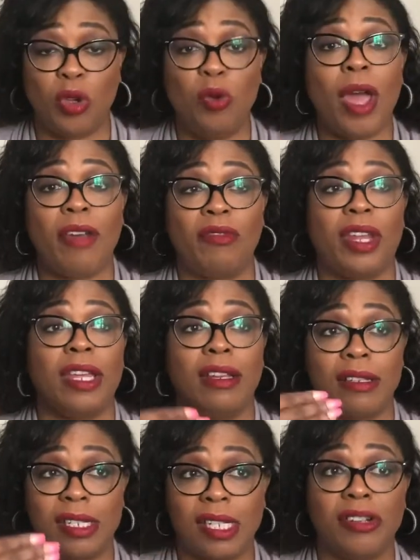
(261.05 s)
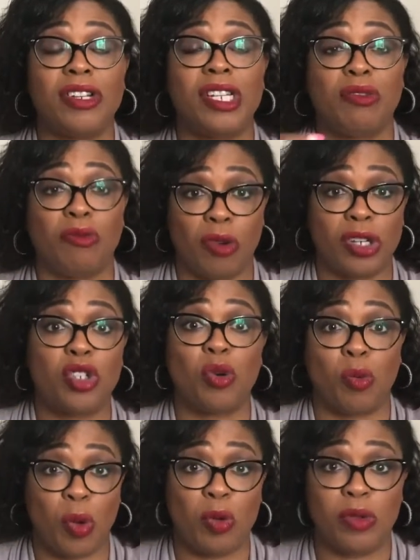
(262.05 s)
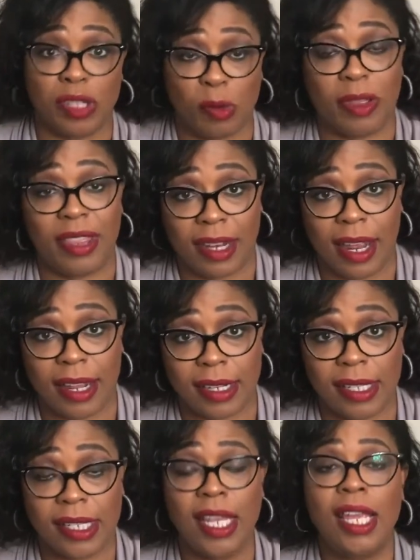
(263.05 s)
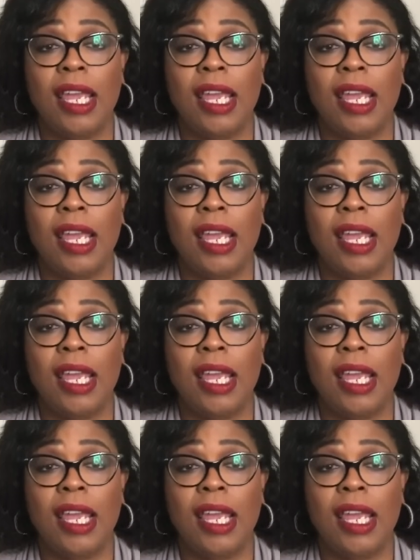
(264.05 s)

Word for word: You have like serious rituals with an S